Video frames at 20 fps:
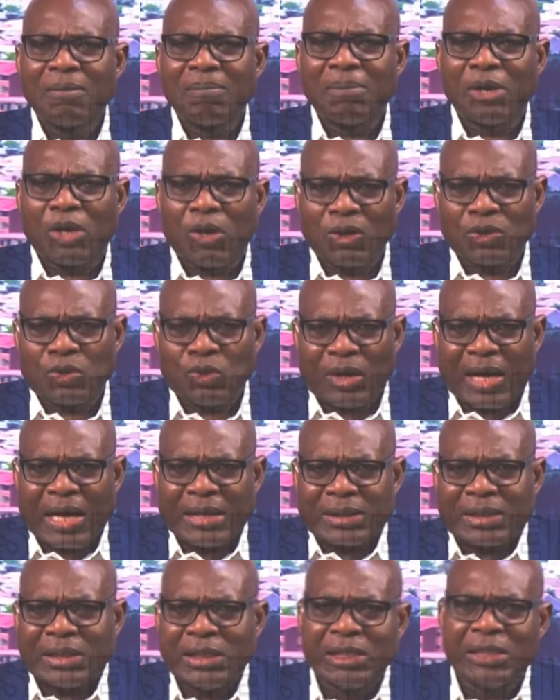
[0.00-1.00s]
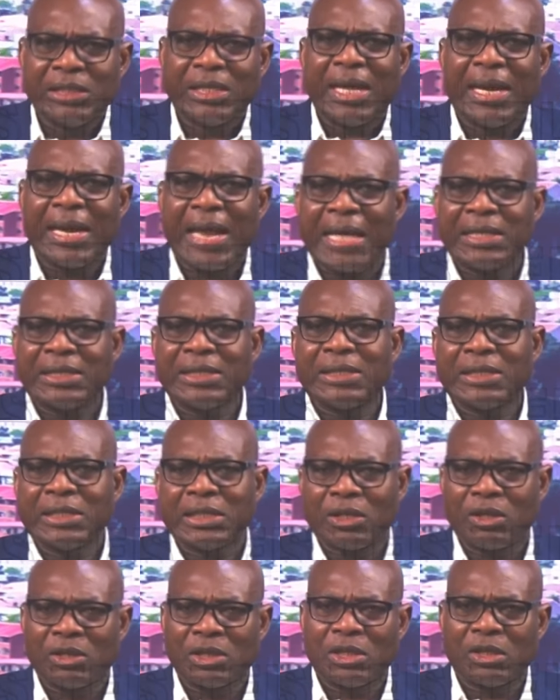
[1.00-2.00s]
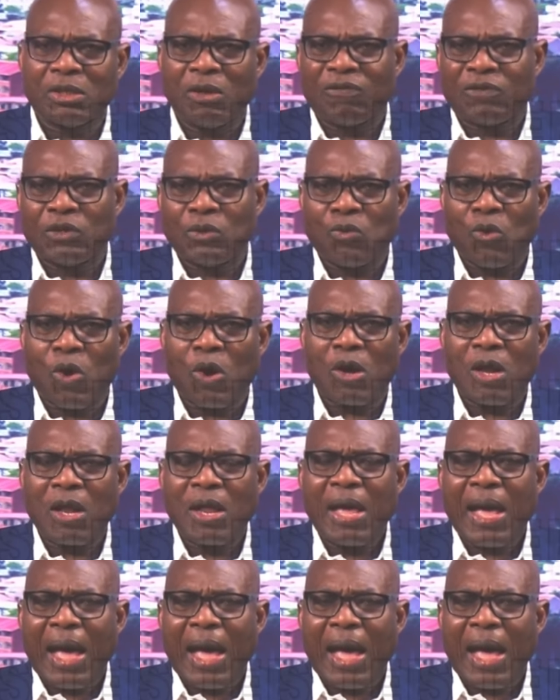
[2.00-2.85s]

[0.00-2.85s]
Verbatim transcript: because you can see the energy security of the world,